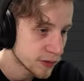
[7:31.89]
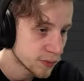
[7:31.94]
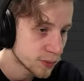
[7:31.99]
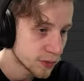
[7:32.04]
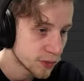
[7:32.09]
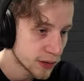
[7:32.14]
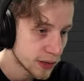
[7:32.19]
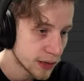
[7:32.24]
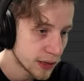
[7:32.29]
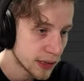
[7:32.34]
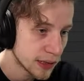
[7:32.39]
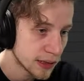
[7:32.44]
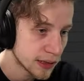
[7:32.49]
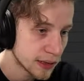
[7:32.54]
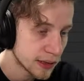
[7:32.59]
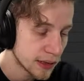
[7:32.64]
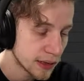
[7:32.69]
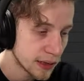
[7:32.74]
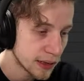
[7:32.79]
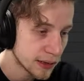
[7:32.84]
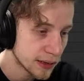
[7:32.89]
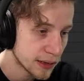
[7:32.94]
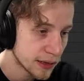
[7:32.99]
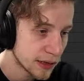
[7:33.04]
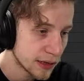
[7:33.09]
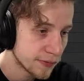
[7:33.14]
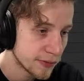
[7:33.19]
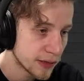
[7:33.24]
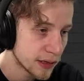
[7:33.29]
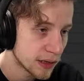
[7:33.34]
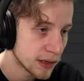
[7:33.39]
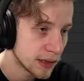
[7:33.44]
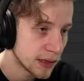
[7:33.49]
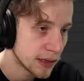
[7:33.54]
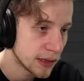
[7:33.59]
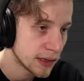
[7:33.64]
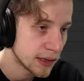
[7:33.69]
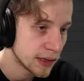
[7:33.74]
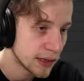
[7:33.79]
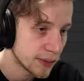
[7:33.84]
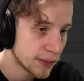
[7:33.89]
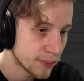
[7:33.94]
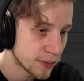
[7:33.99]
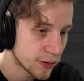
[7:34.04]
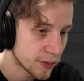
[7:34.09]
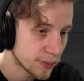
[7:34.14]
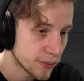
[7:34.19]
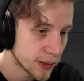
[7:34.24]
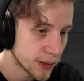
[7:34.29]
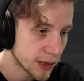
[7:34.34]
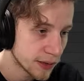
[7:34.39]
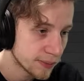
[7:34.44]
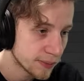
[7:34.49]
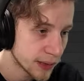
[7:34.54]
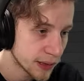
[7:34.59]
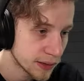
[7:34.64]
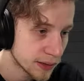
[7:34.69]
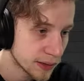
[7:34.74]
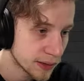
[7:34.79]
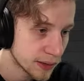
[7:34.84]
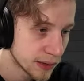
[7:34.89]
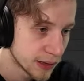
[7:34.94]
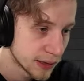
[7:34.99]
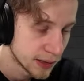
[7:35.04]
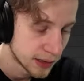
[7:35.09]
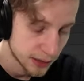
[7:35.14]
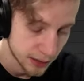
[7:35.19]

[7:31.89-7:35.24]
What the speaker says: to put here a interact and have here a appropriate button.